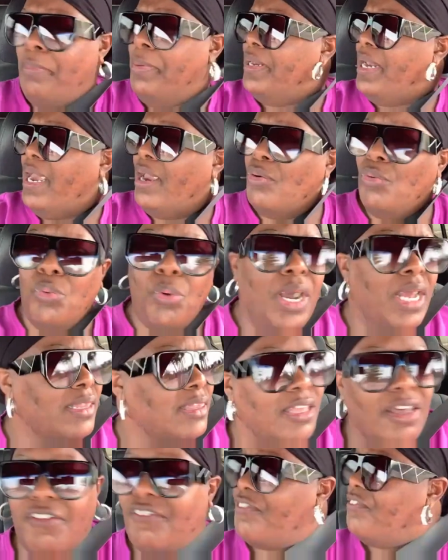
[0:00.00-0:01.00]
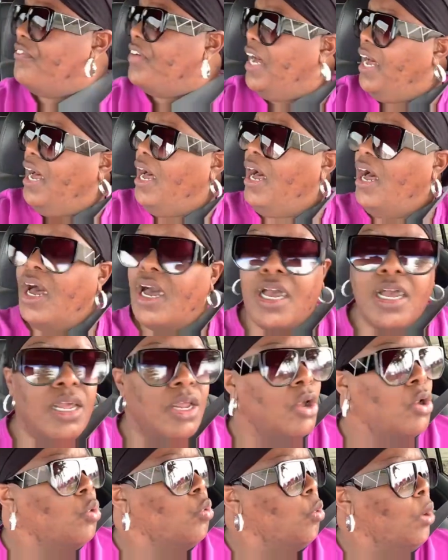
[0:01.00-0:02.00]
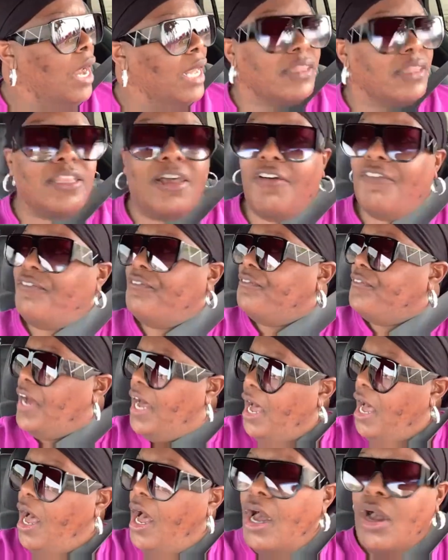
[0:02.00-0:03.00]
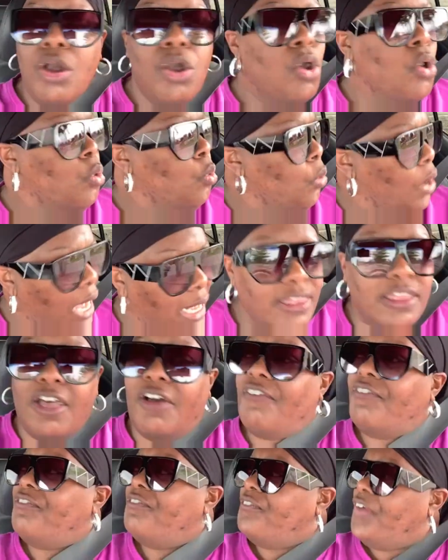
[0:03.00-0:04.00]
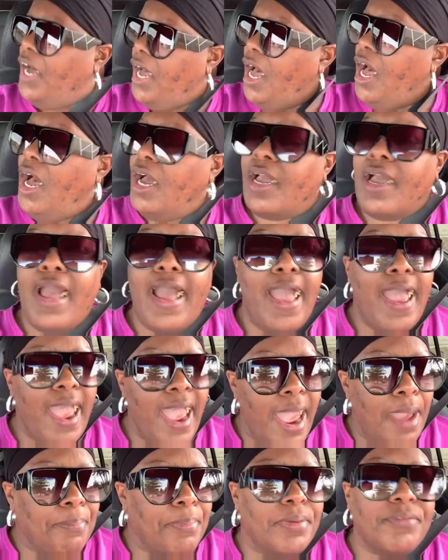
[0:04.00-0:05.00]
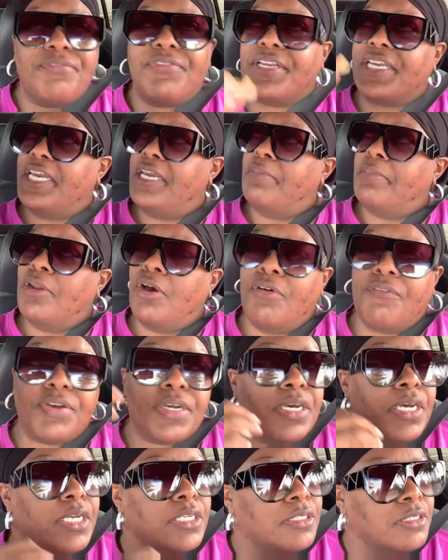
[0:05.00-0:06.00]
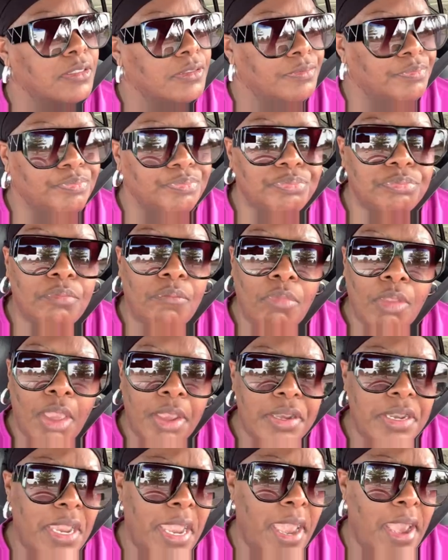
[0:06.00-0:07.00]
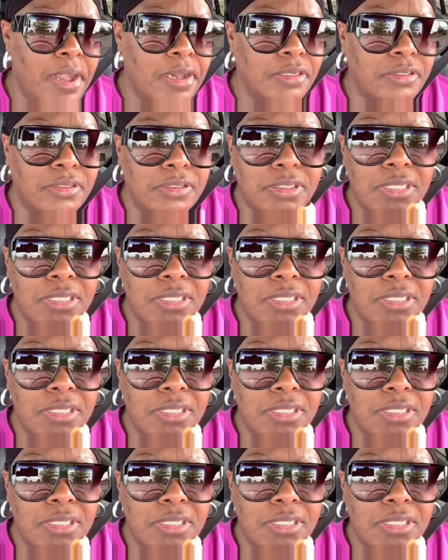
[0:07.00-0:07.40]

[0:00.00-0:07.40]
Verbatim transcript: be like, what the fuck? What the fuck? What the fuck happened? Forgive me, Lord, for cussing. Yeah.